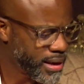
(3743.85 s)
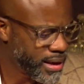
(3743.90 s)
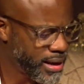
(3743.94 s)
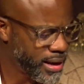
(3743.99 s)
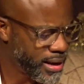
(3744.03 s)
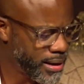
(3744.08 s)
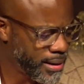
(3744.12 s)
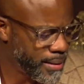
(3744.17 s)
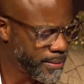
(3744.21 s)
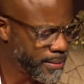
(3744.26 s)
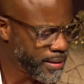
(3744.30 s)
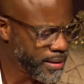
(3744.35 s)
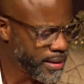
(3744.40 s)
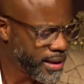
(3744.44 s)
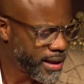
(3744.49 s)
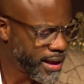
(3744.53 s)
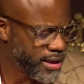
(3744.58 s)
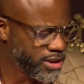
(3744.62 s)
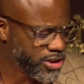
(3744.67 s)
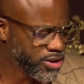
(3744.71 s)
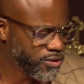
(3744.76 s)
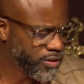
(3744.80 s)
Uh,
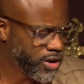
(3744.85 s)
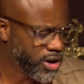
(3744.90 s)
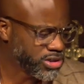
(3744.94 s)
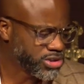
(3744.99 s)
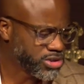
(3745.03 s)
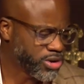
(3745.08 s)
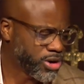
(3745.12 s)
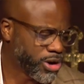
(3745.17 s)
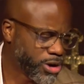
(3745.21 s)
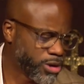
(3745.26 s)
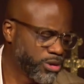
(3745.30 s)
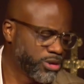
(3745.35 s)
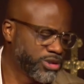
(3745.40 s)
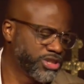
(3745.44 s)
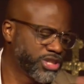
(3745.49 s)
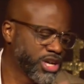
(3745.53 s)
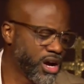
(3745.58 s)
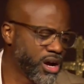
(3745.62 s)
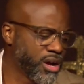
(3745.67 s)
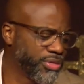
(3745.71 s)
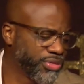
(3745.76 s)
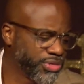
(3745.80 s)
and you've also heard
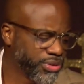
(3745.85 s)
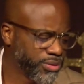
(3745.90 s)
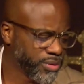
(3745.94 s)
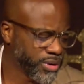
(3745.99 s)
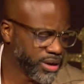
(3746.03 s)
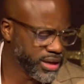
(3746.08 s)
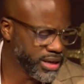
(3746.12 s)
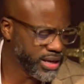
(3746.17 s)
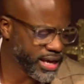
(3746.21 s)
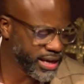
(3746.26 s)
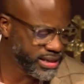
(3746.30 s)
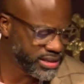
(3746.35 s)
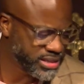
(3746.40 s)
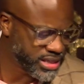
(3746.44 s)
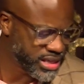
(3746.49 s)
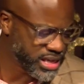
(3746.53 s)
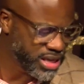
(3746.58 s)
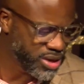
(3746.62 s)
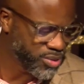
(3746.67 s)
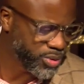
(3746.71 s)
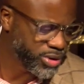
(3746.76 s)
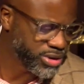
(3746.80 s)
John 3 and 19,